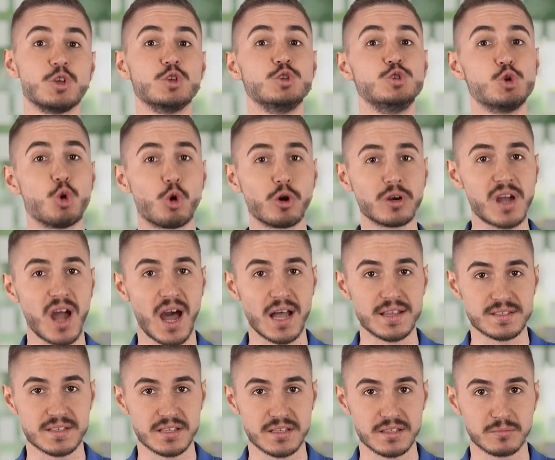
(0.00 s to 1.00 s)
Your
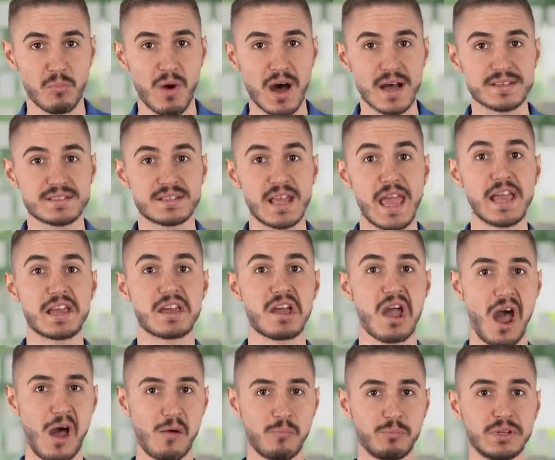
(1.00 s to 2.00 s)
content must
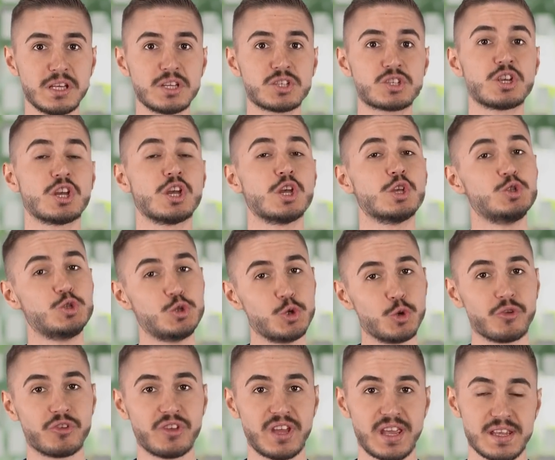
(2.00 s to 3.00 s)
accomplish
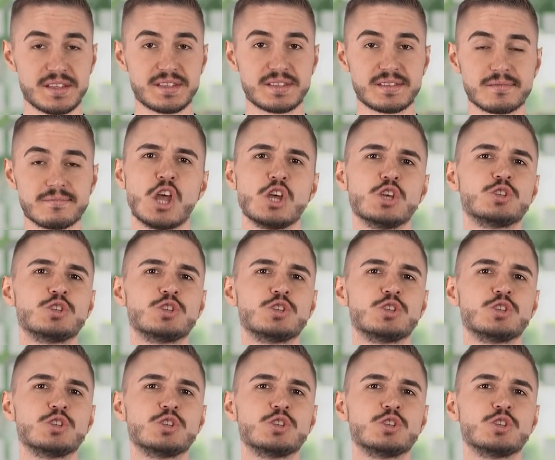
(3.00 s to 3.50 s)
two things: